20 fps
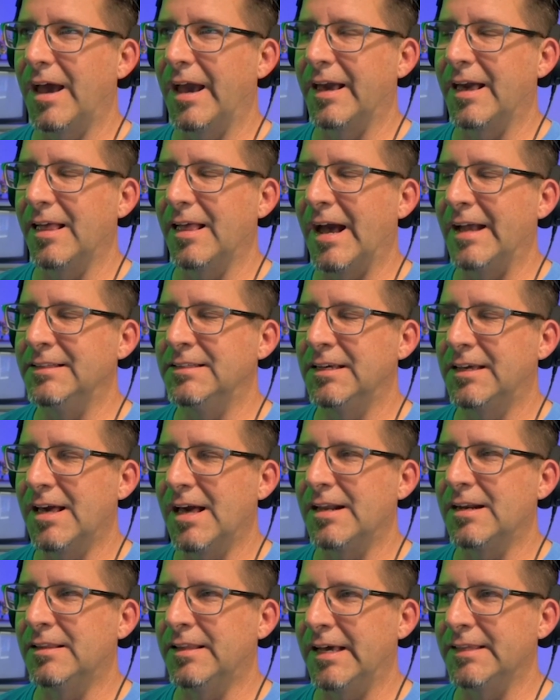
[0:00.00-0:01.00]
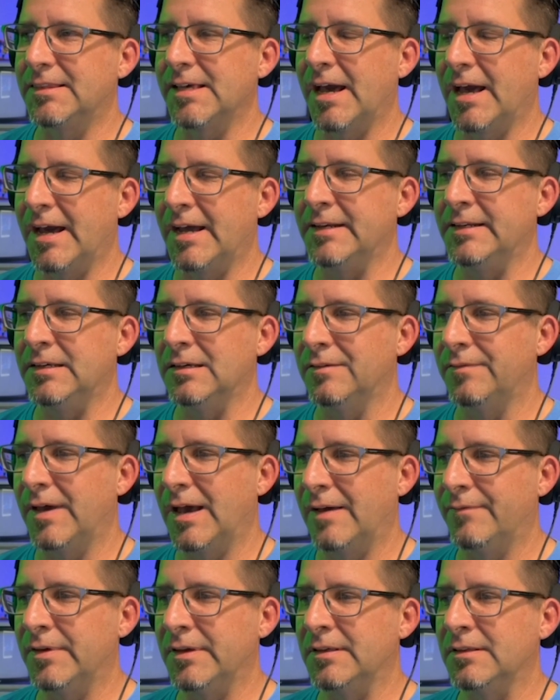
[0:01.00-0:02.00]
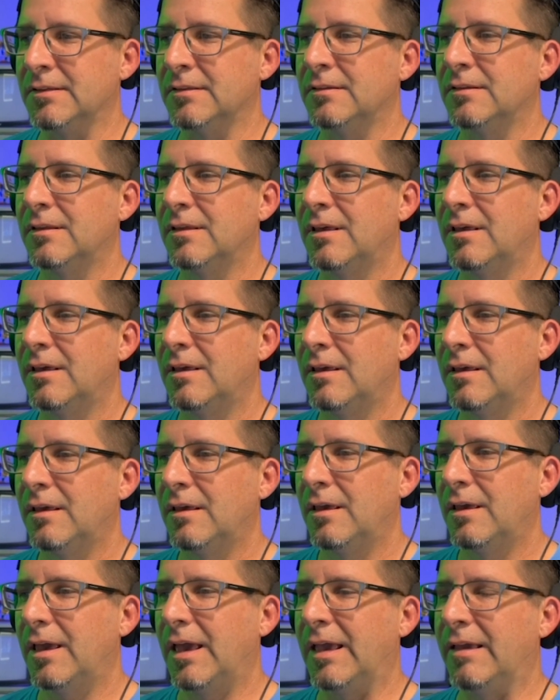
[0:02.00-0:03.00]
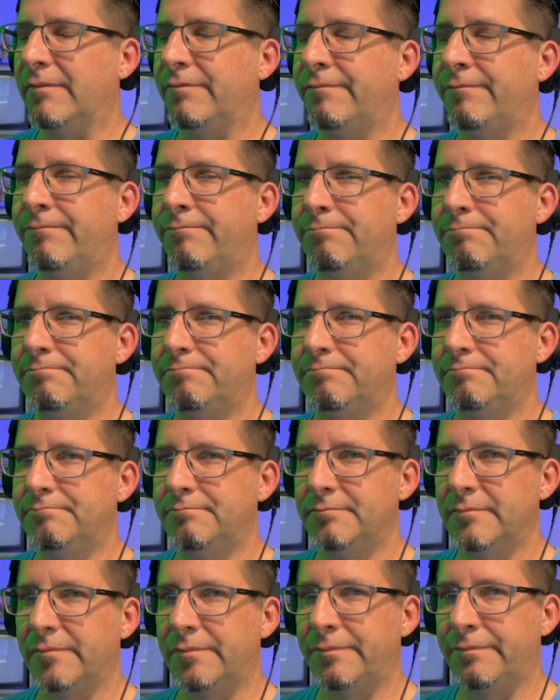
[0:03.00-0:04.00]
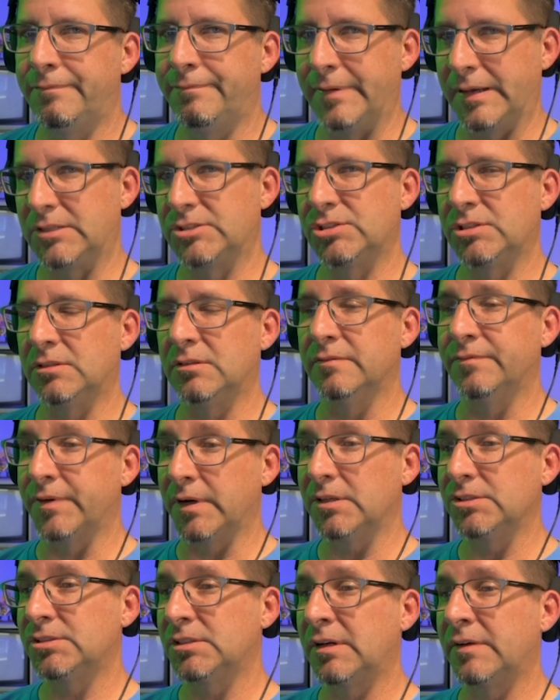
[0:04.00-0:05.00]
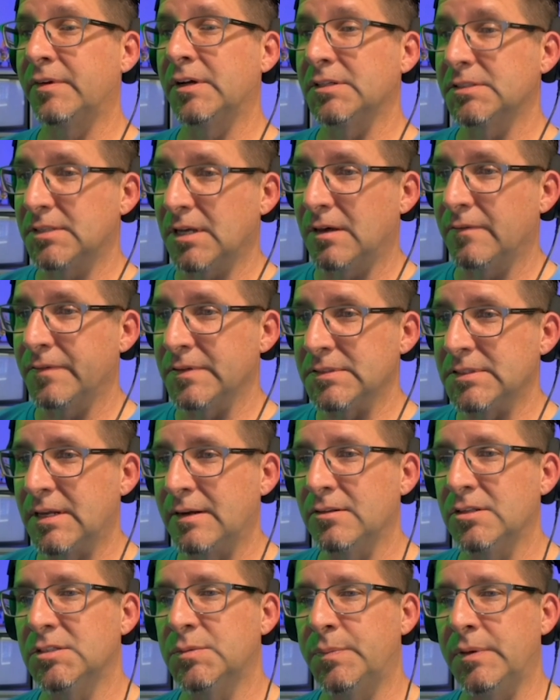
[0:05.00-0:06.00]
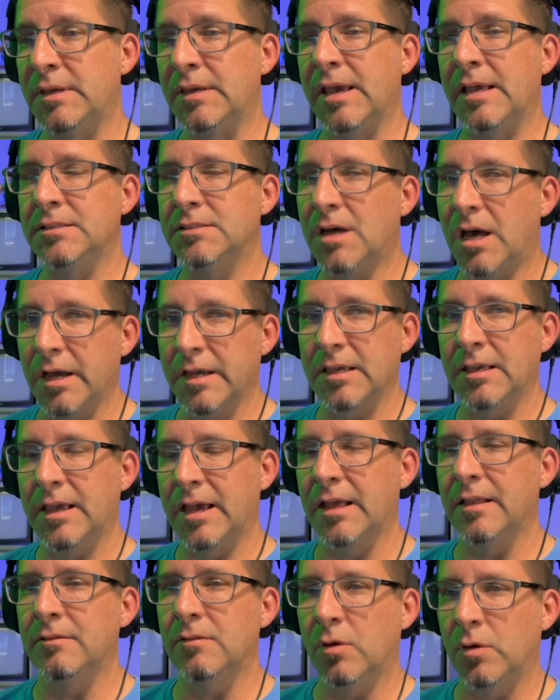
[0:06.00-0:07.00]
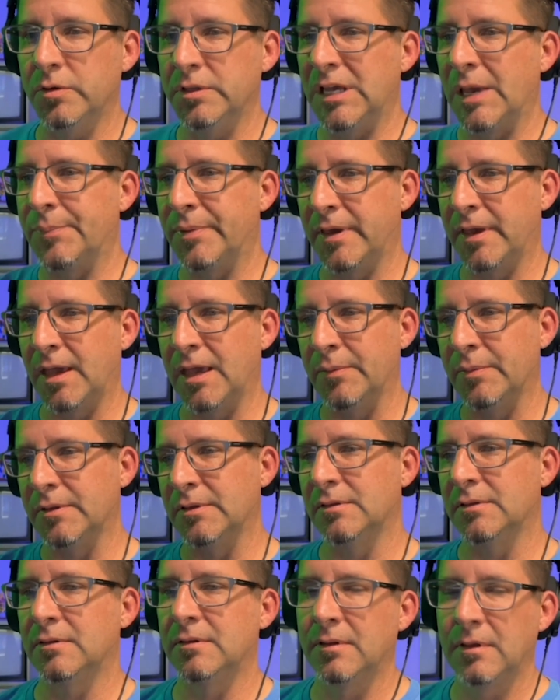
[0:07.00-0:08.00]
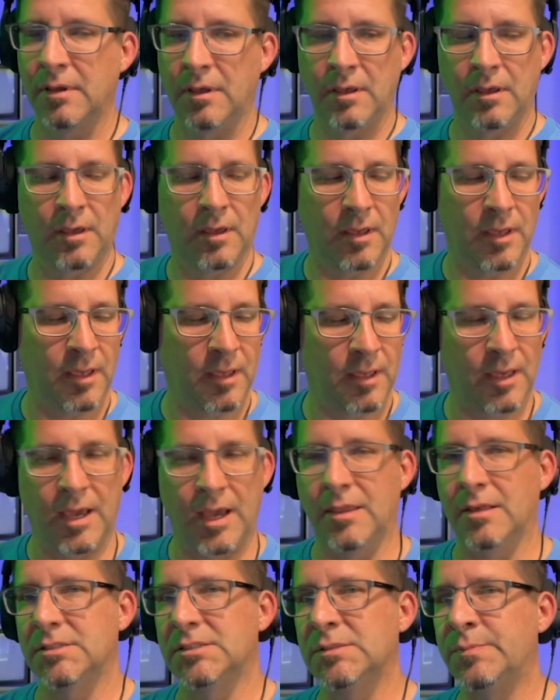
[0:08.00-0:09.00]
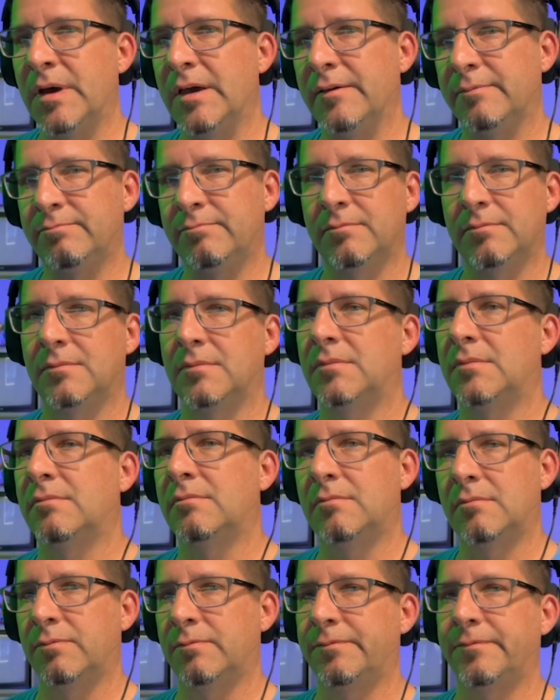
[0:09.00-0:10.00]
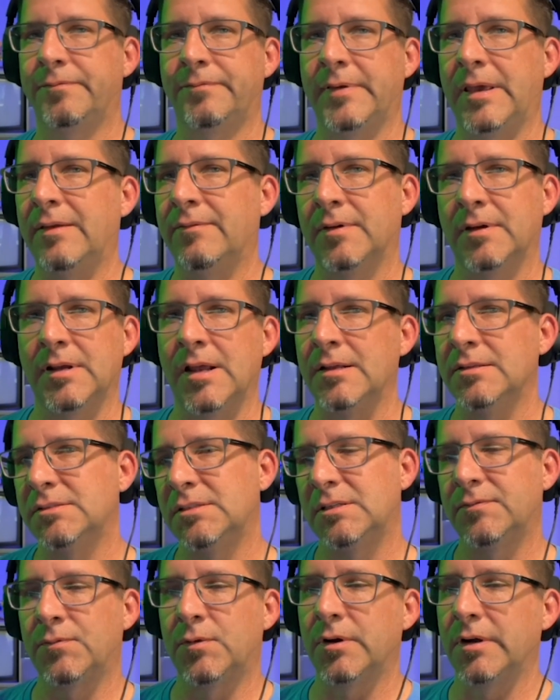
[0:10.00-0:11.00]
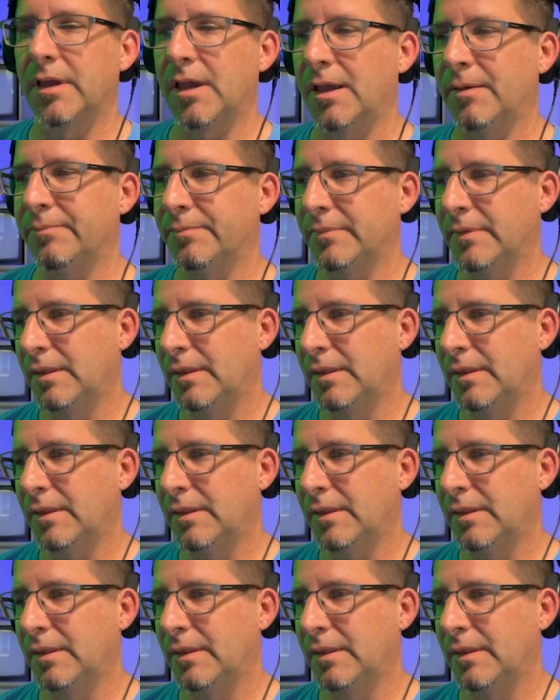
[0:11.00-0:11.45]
I did kind of like that idea of having a fictional version of yourself instead of just being a talking head holding up a game and, hey, this is my favorite N64 game.